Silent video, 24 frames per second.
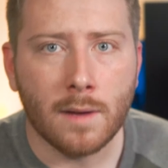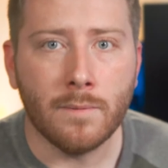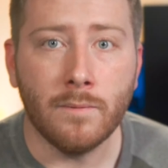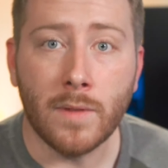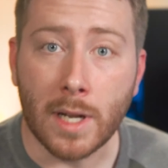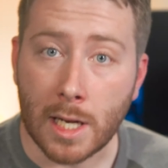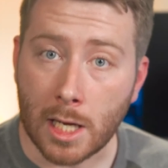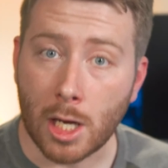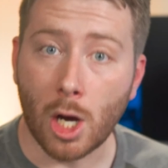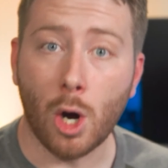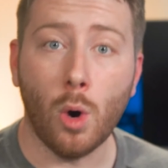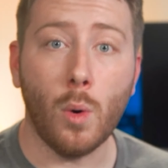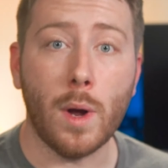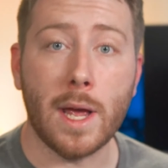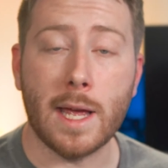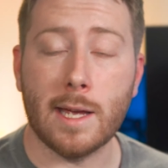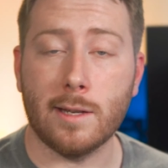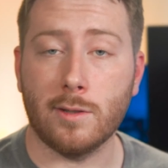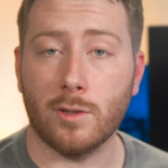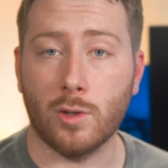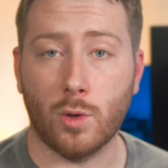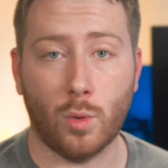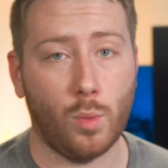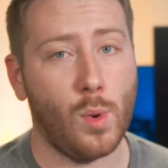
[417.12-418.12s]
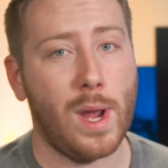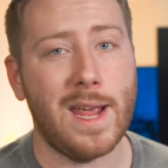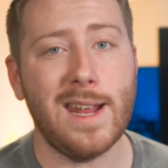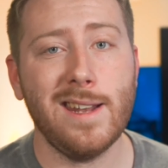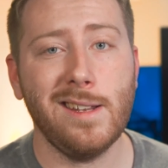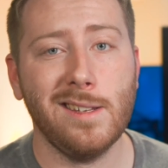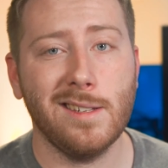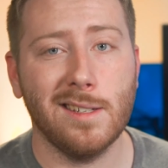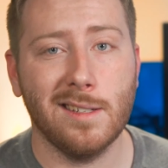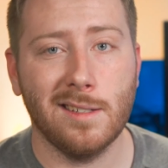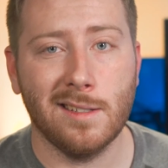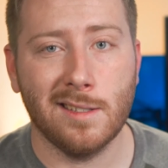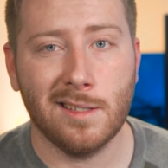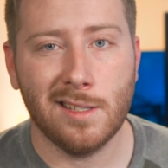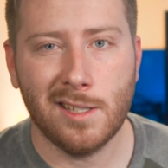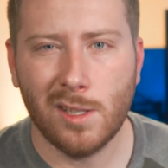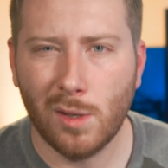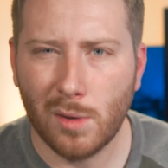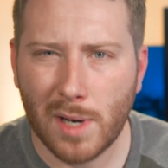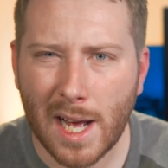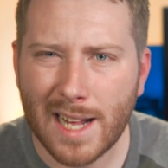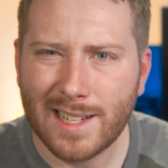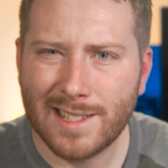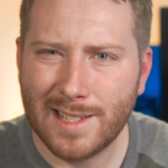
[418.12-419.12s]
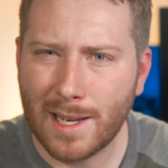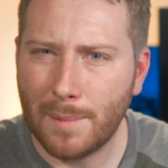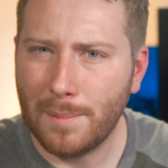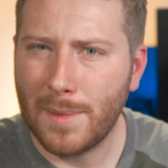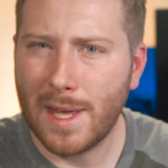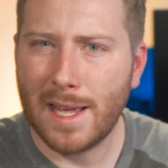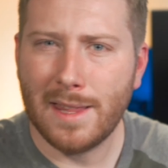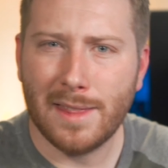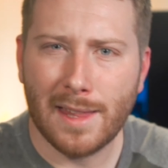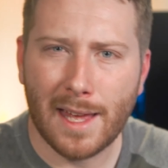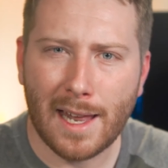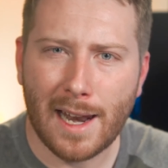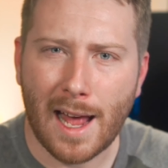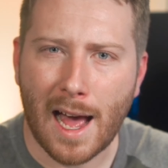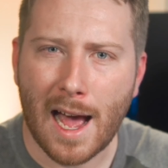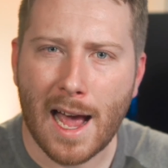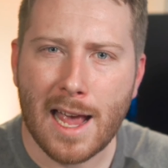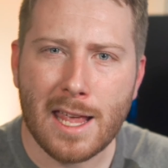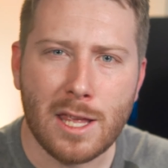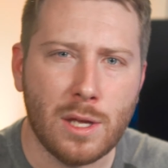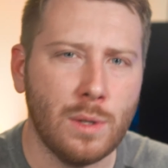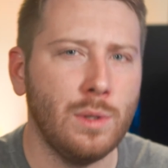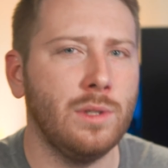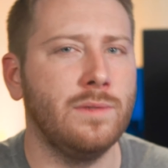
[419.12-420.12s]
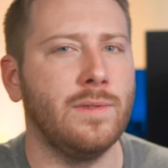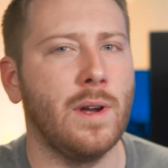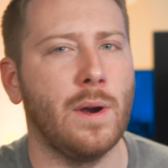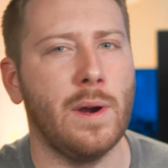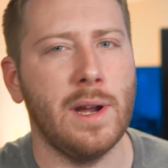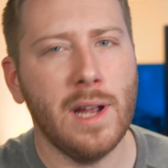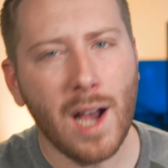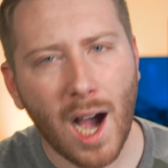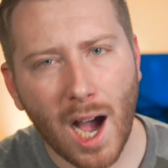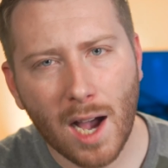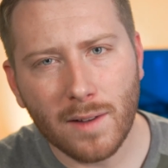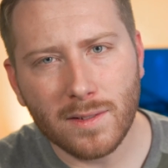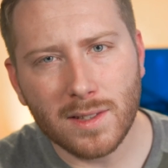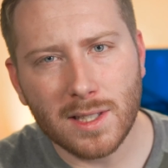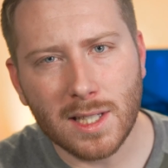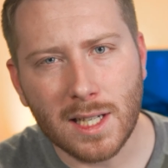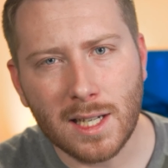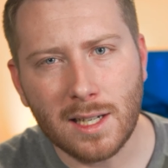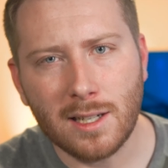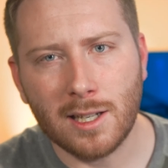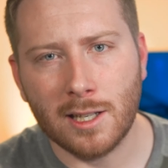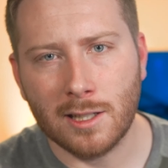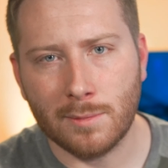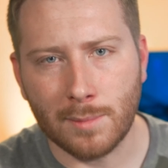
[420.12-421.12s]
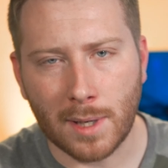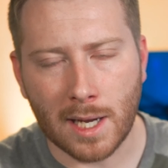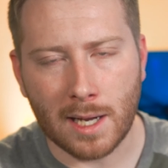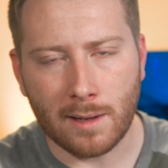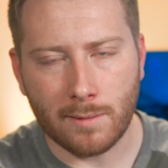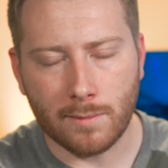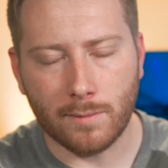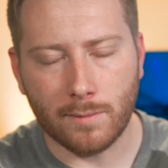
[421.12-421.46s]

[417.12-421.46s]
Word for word: Video is great. Still not something that I use very often, as my